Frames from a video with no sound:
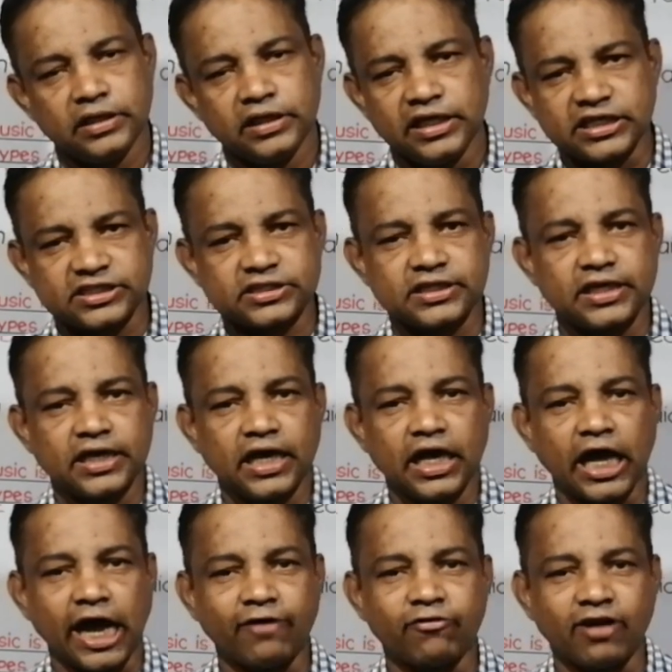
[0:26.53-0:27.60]
Yes,
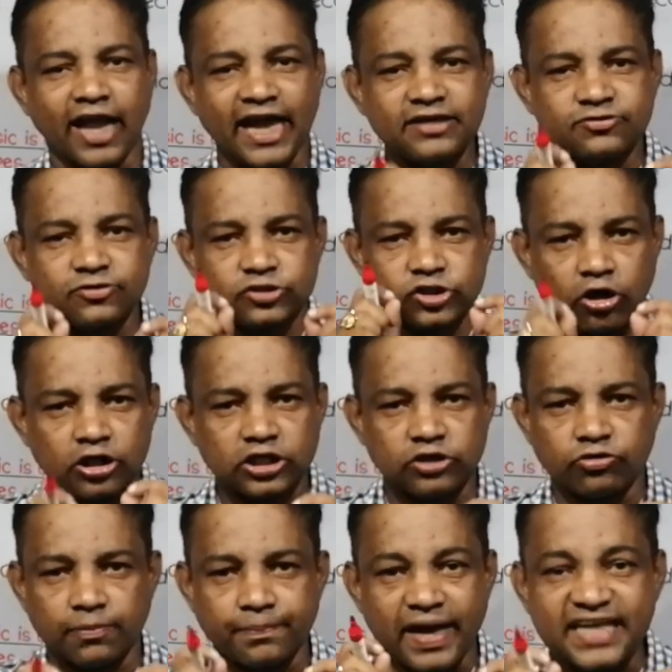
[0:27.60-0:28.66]
I would like to talk
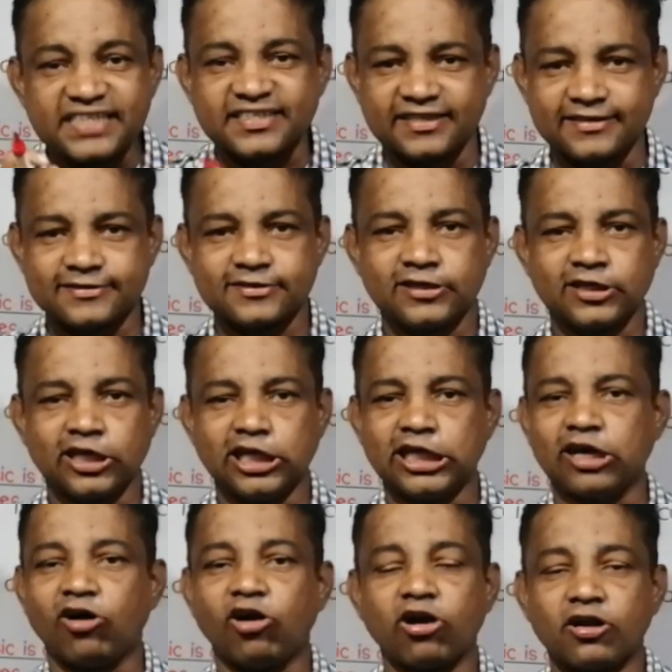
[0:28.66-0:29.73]
you a passage
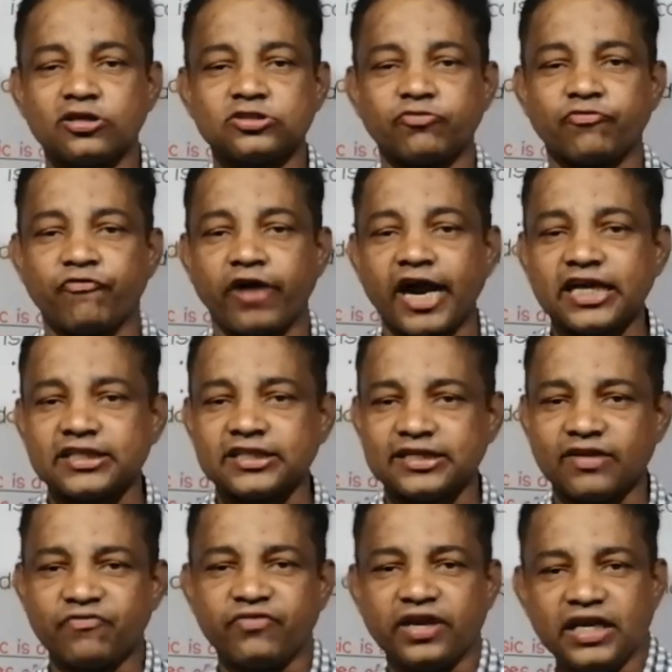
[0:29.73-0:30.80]
in order to find the
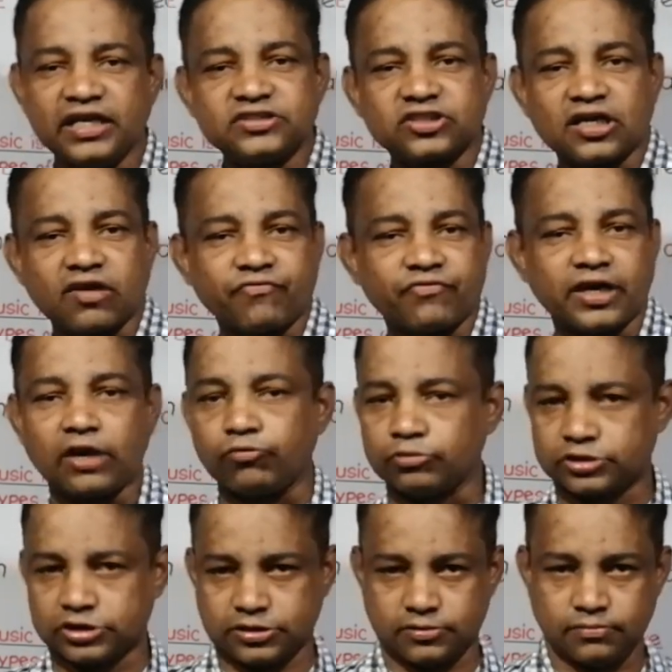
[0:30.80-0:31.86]
definition of a
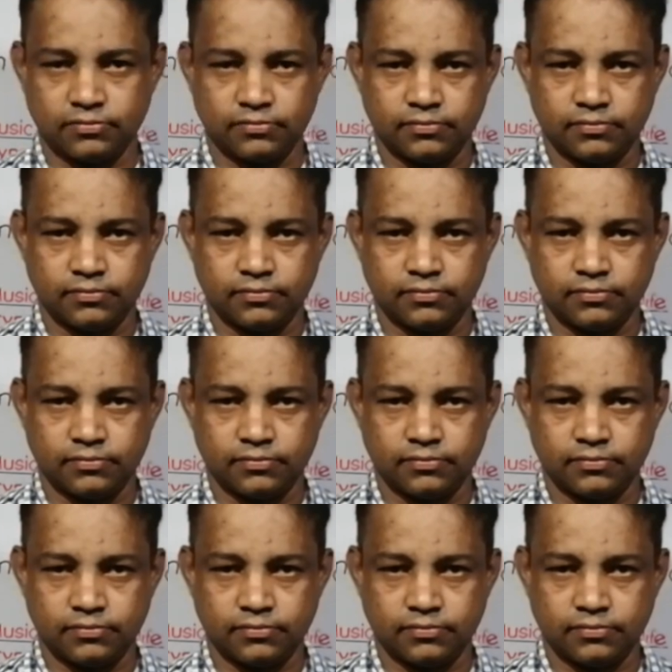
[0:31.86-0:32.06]
note.